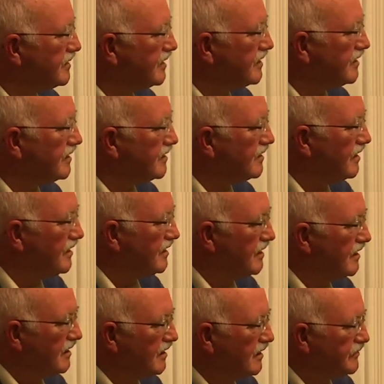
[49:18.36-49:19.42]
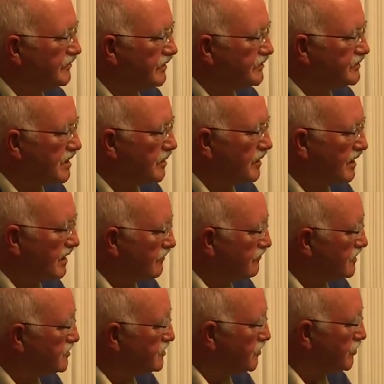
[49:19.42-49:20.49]
thinking of, of someone like
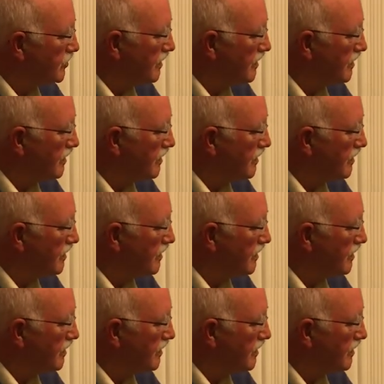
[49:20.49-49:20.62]
Richard